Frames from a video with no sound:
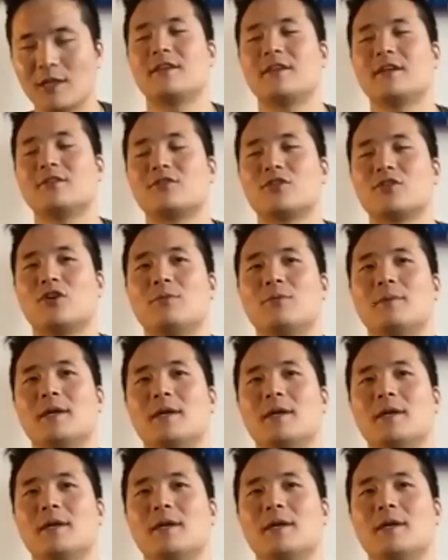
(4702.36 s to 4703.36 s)
thing so
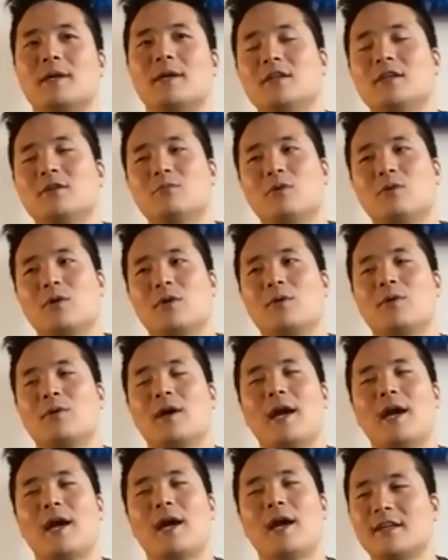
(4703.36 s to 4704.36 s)
much, or
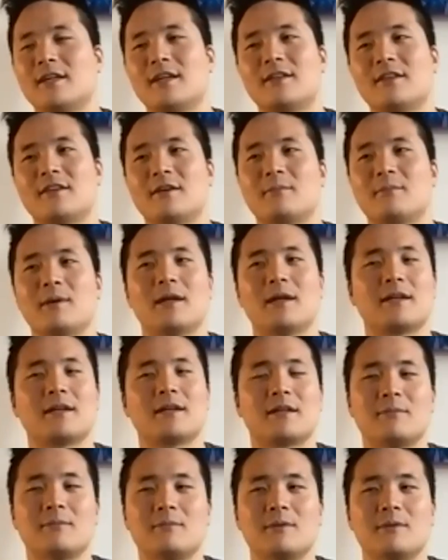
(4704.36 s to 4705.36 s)
anything is anything,
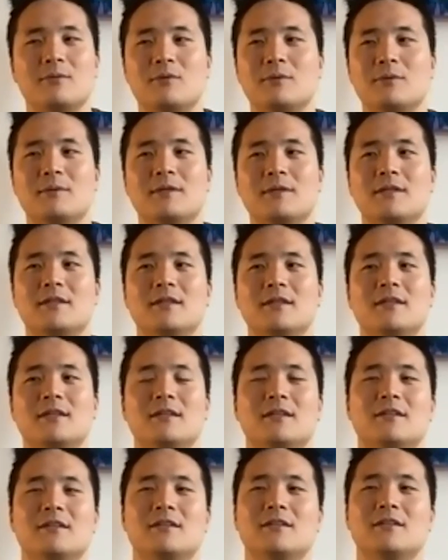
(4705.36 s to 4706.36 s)
men can be women,
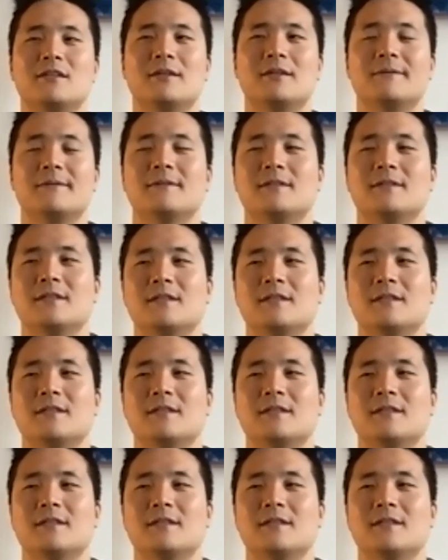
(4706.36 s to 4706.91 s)
you know,